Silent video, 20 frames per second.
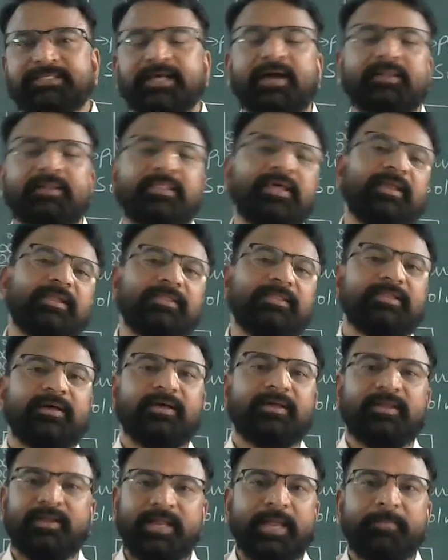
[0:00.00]
are there in
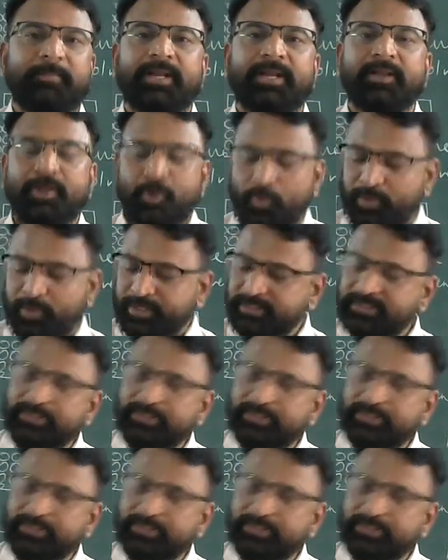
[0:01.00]
the lemon. Okay.